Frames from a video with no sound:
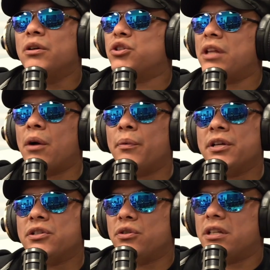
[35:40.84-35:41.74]
So that way,
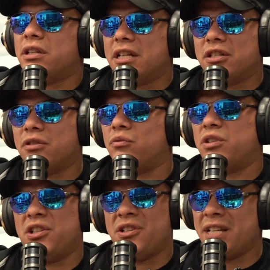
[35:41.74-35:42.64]
into
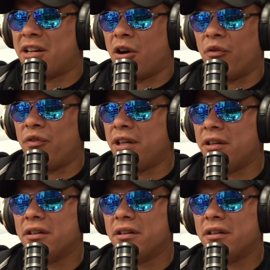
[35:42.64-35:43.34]
did you say Kofi?